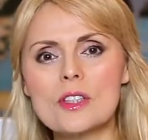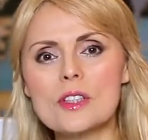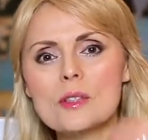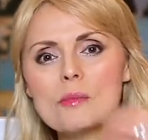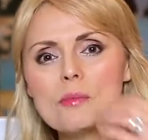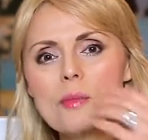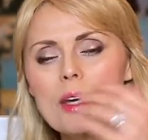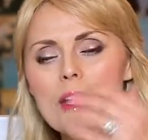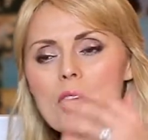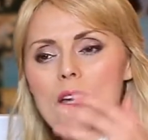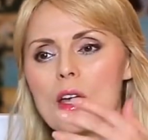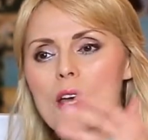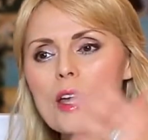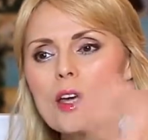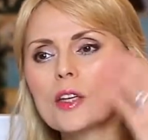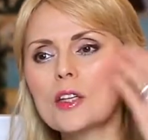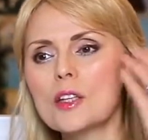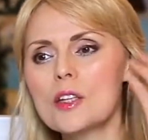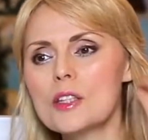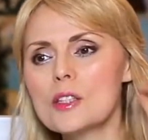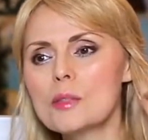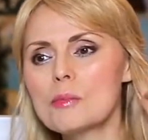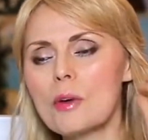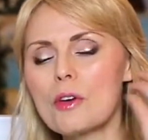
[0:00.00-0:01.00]
He is my,
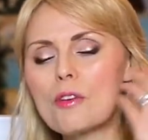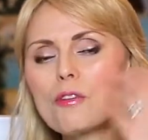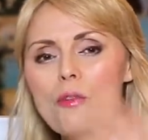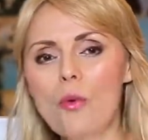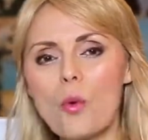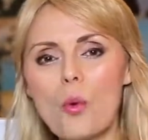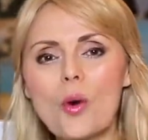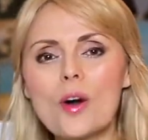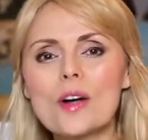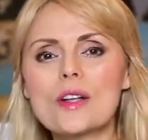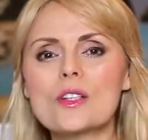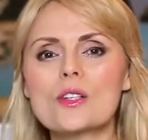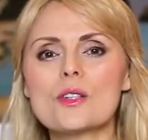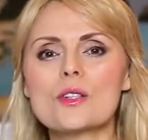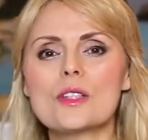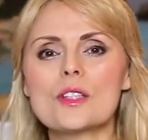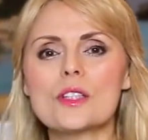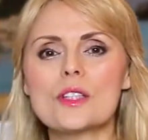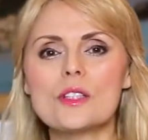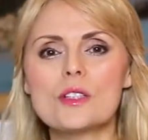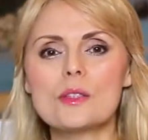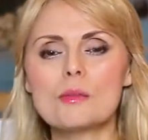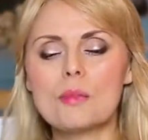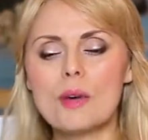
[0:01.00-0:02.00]
he is my fortress.
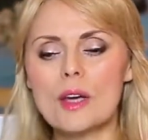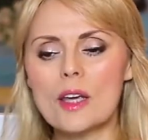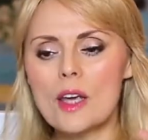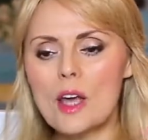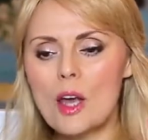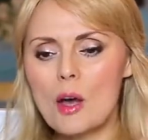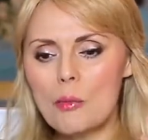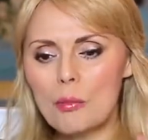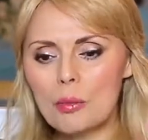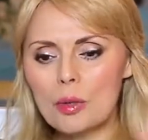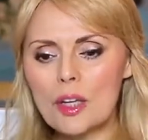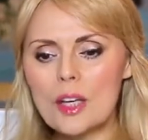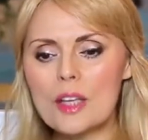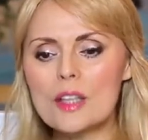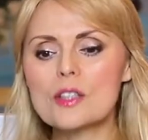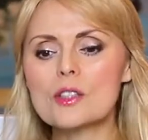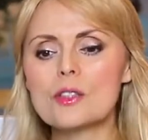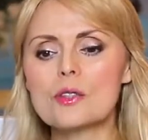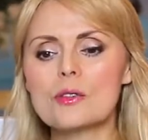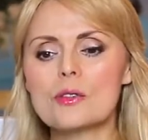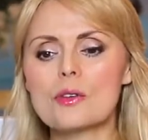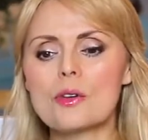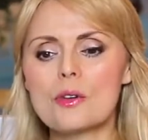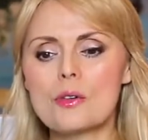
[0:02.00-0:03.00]
He is my
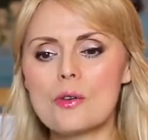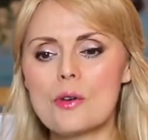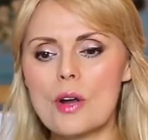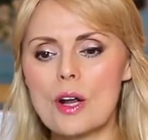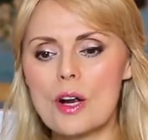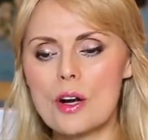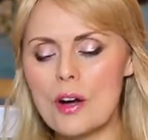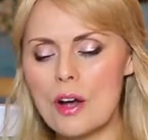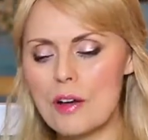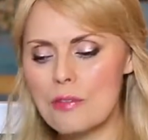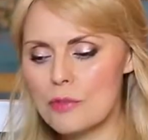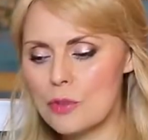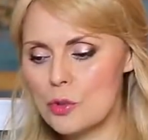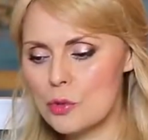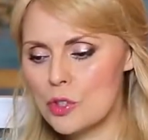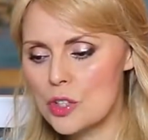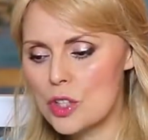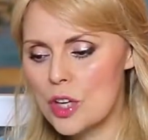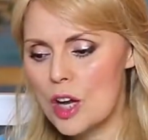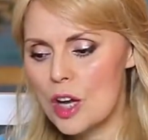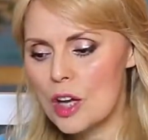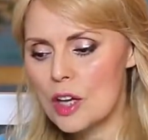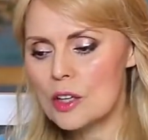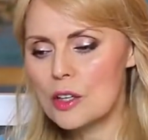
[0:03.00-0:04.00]
place to
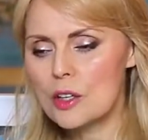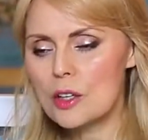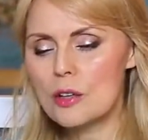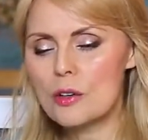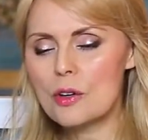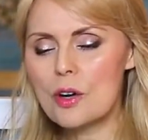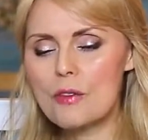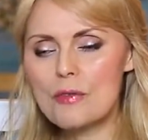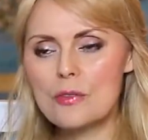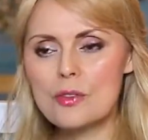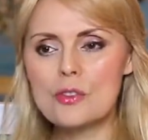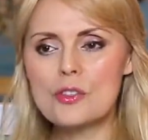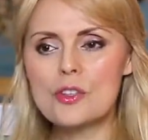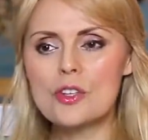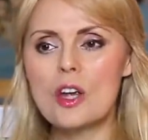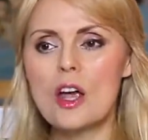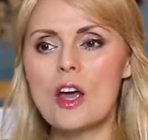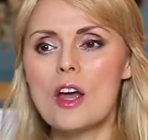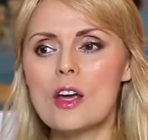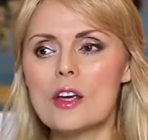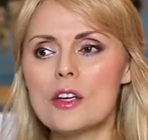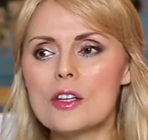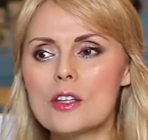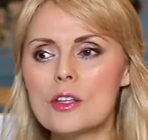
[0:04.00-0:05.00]
refuge,
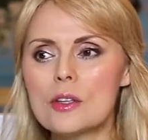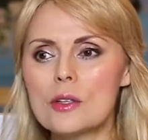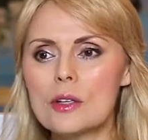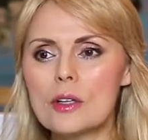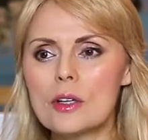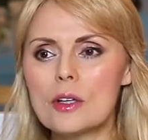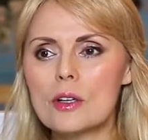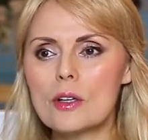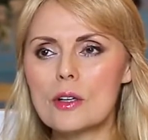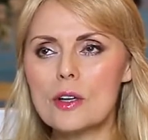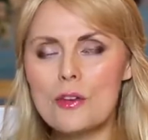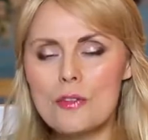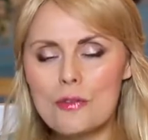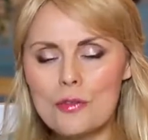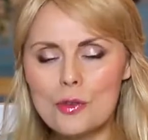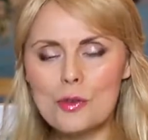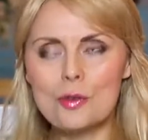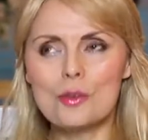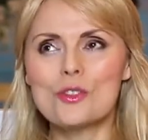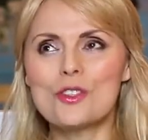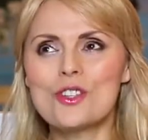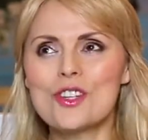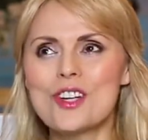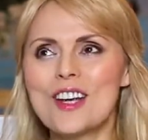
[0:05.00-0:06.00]
refugee, he, uh,
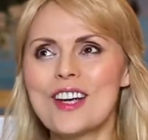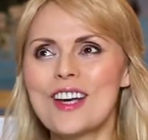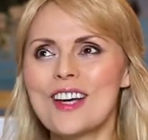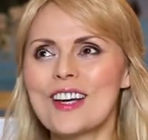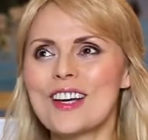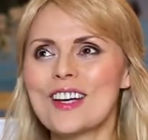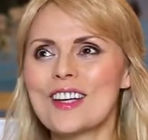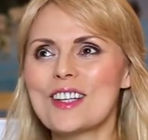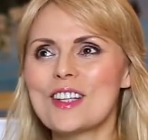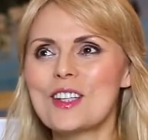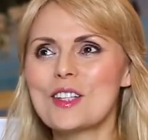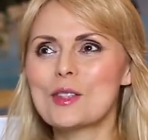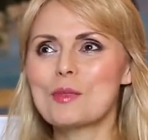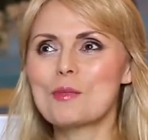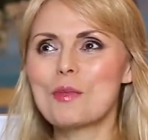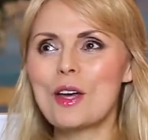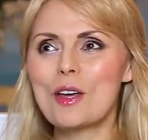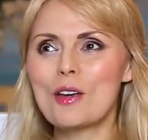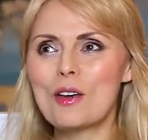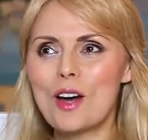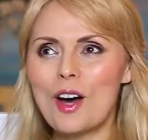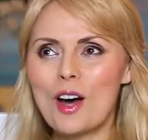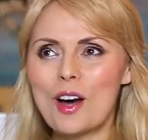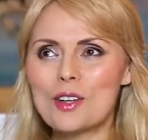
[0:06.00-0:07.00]
refuge. He is
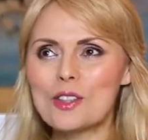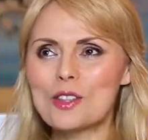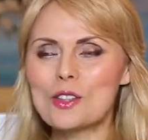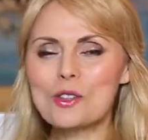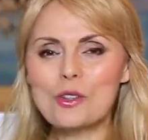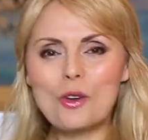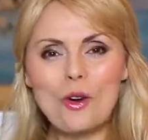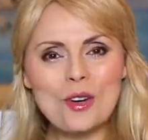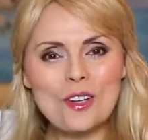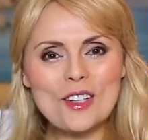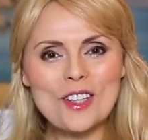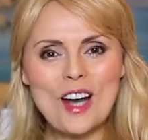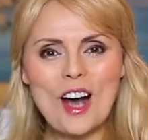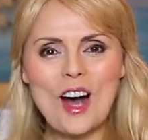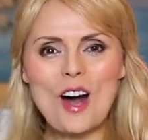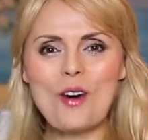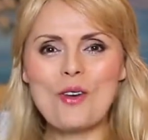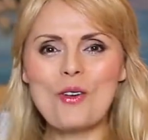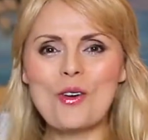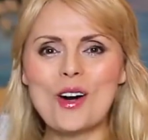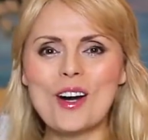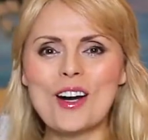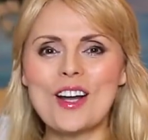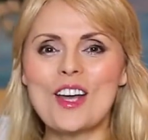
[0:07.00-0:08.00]
my uh, strong
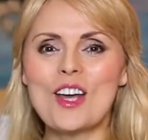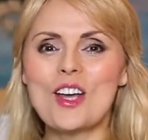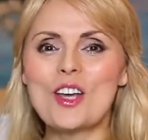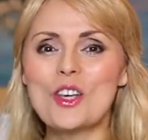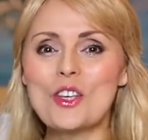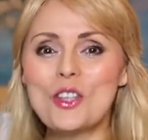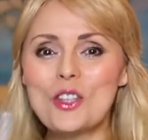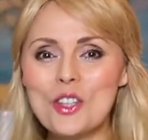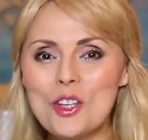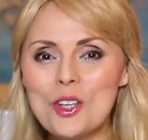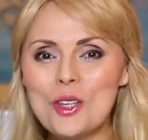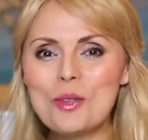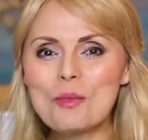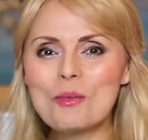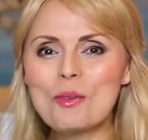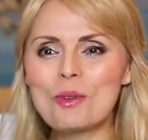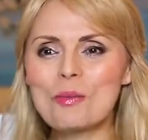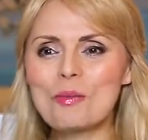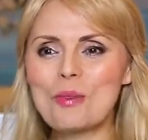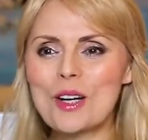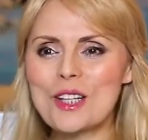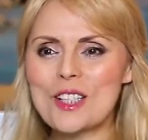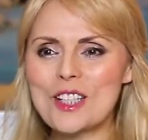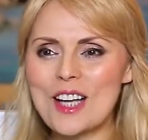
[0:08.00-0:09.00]
tower. He will
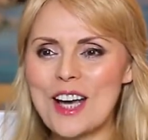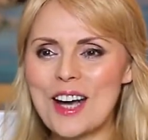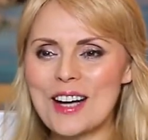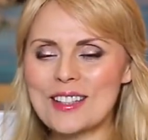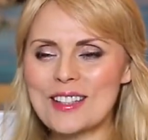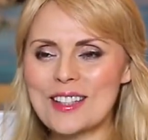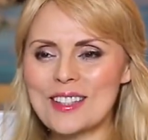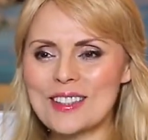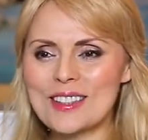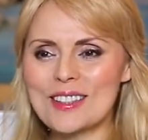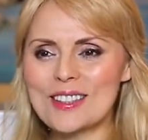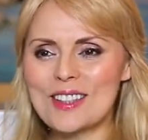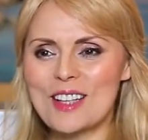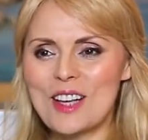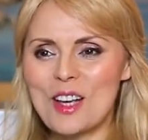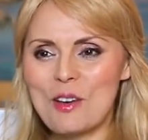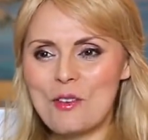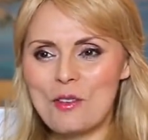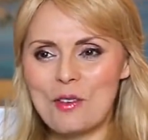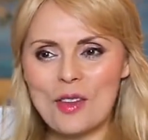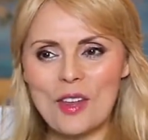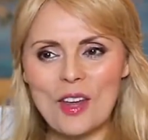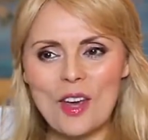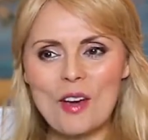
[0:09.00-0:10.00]
protect us
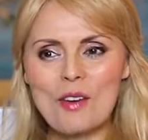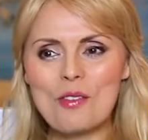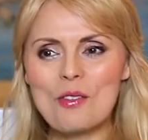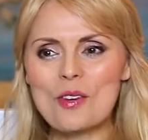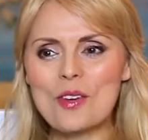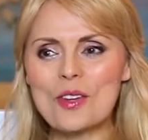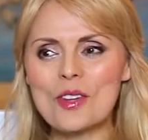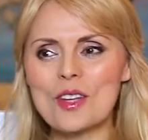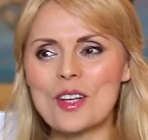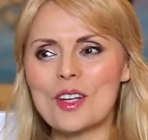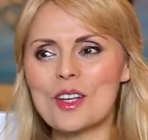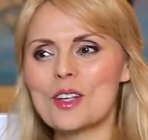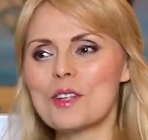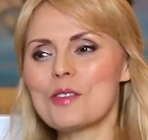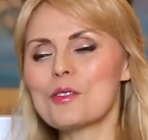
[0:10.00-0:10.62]
with everything.